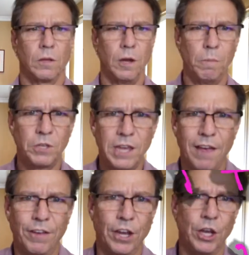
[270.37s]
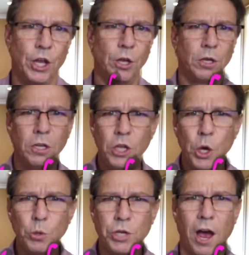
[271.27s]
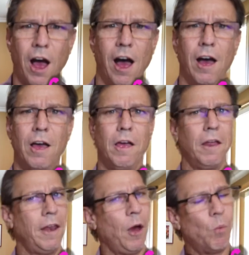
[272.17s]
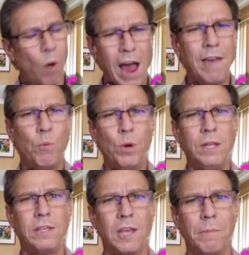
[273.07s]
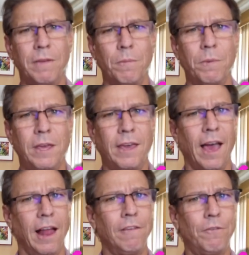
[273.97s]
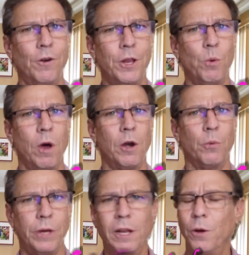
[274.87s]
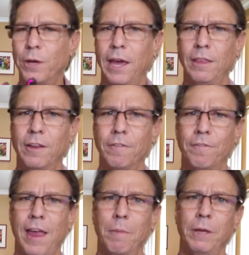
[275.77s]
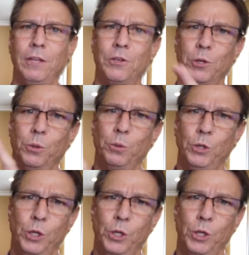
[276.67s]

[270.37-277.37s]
So number 7, Utah. Now why would somebody from California want to relocate their family to